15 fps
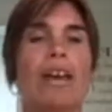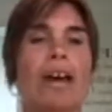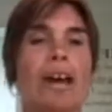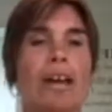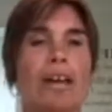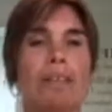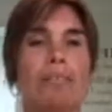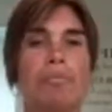
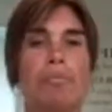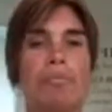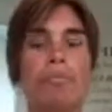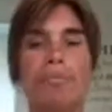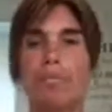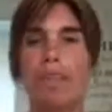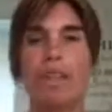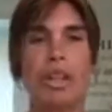
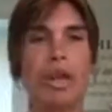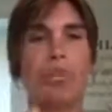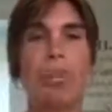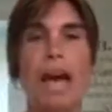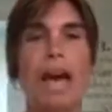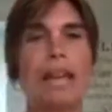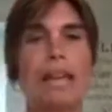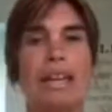
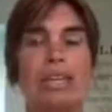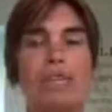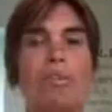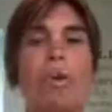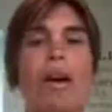package?